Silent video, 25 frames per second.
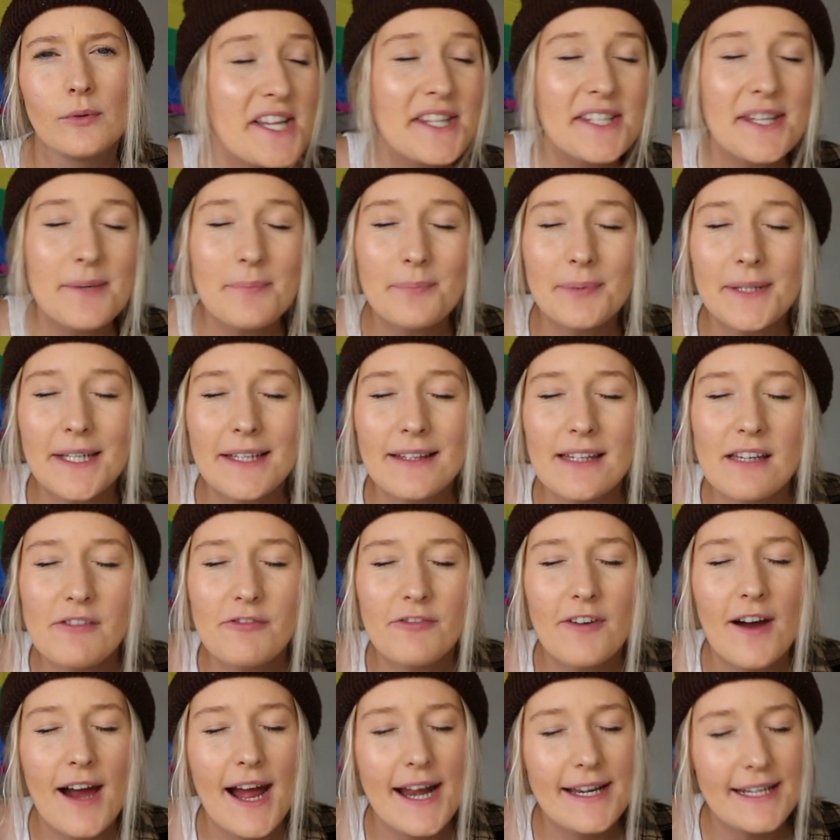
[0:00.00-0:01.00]
It's completely
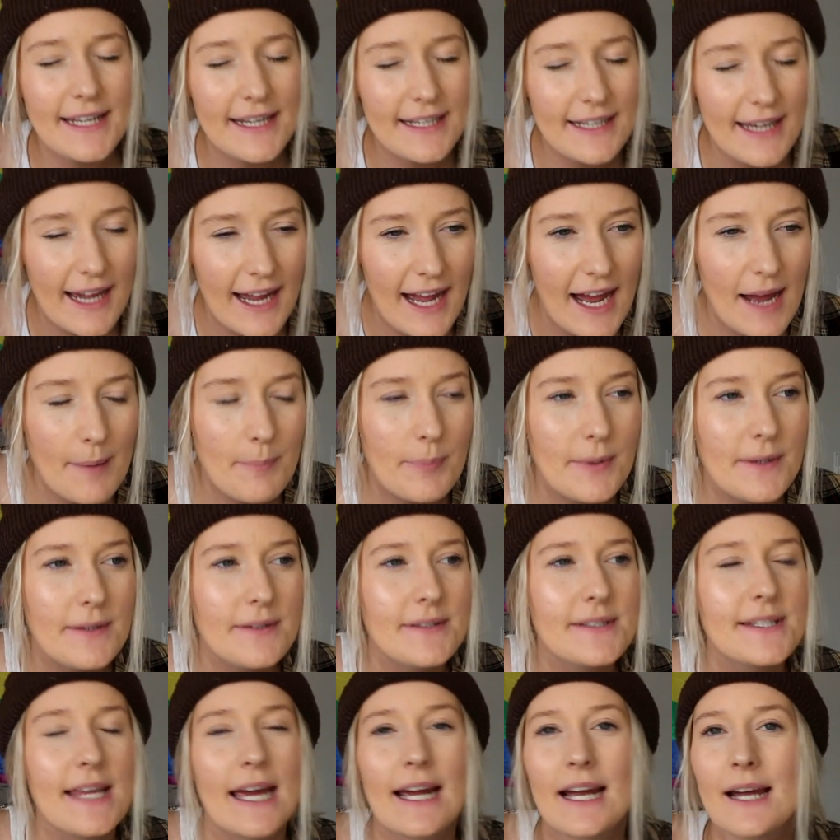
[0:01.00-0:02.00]
fine, it
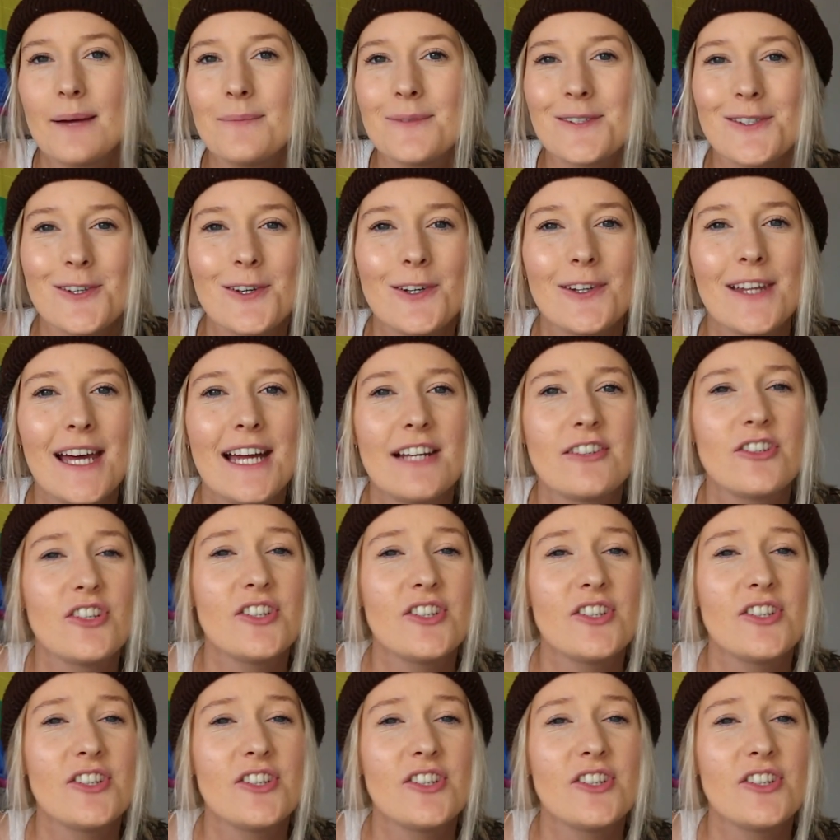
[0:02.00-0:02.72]
happens. Like, I'm so glad